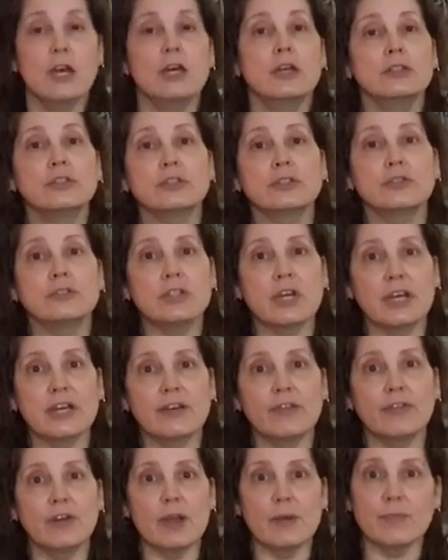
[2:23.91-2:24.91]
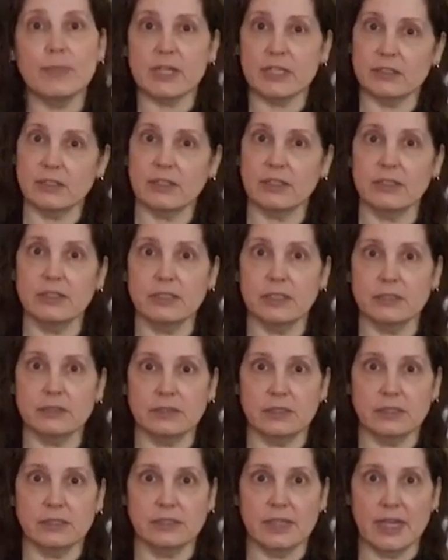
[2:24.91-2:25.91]
So your diaphragm basically does
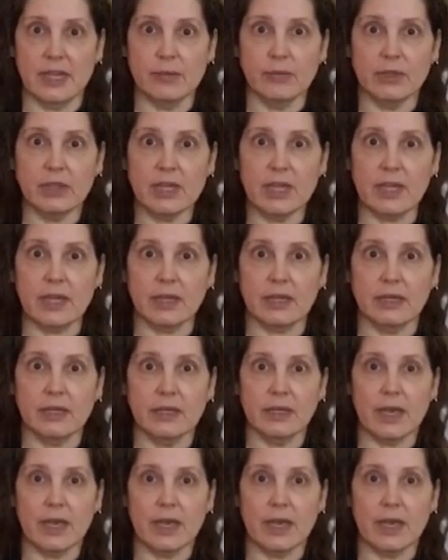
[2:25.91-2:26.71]
the same thing.